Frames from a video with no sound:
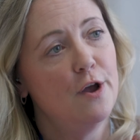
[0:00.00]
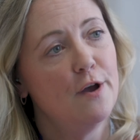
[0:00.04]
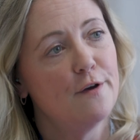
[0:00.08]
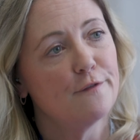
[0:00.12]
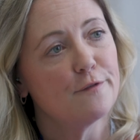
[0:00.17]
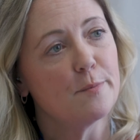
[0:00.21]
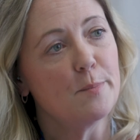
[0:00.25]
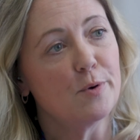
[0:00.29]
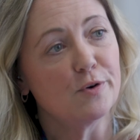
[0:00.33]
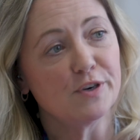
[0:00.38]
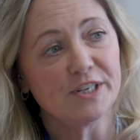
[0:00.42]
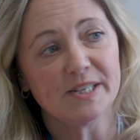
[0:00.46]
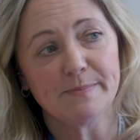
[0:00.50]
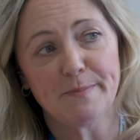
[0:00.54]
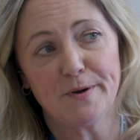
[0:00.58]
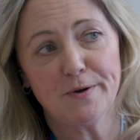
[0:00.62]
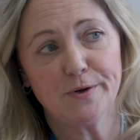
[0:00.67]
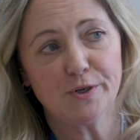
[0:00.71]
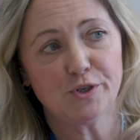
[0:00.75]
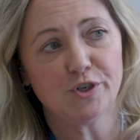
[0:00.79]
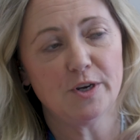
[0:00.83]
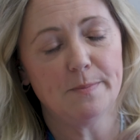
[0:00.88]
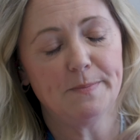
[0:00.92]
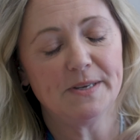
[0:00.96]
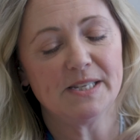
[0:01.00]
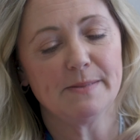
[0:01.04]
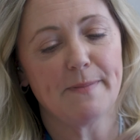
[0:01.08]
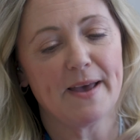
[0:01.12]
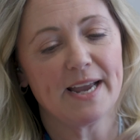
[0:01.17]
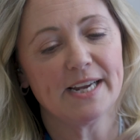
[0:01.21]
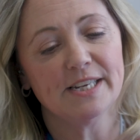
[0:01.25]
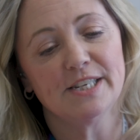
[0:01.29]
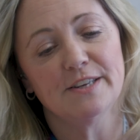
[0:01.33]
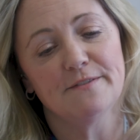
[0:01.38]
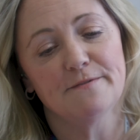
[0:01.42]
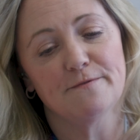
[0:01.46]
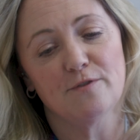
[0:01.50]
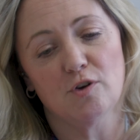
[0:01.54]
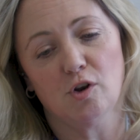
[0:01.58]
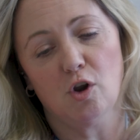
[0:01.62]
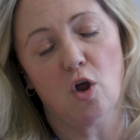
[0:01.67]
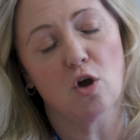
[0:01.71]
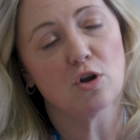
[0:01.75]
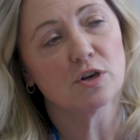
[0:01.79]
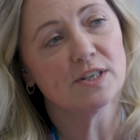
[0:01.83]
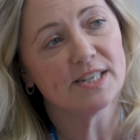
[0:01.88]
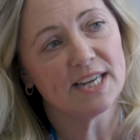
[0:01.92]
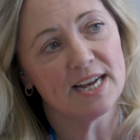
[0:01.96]
from a respiratory perspective for a
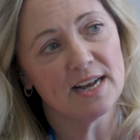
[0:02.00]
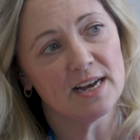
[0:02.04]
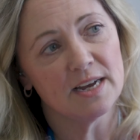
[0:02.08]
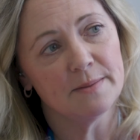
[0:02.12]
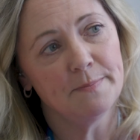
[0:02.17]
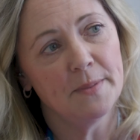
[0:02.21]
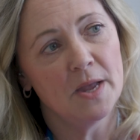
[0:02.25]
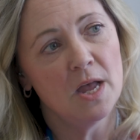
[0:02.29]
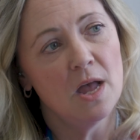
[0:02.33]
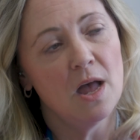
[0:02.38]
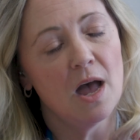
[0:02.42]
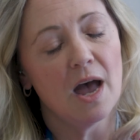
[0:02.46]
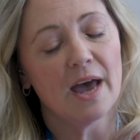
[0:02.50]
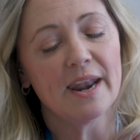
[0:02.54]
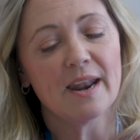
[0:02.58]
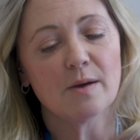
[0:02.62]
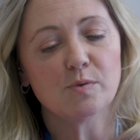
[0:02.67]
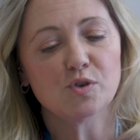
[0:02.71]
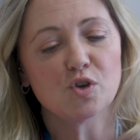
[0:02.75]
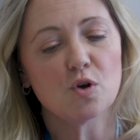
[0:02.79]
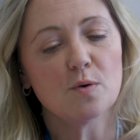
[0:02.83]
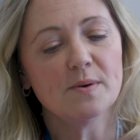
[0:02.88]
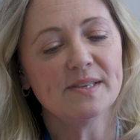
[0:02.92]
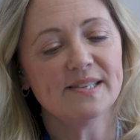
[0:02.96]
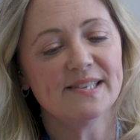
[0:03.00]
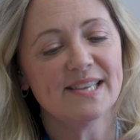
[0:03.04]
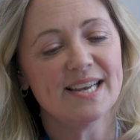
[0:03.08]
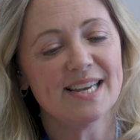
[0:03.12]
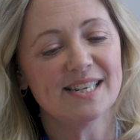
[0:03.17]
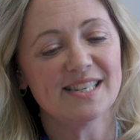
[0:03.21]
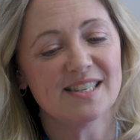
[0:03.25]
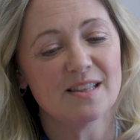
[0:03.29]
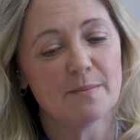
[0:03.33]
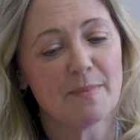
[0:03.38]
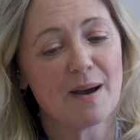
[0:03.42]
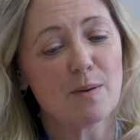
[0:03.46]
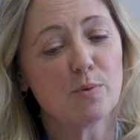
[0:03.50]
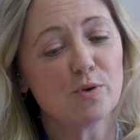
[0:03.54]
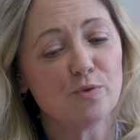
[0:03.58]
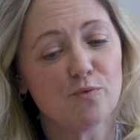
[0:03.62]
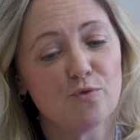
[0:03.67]
long time, and I would always say to them, I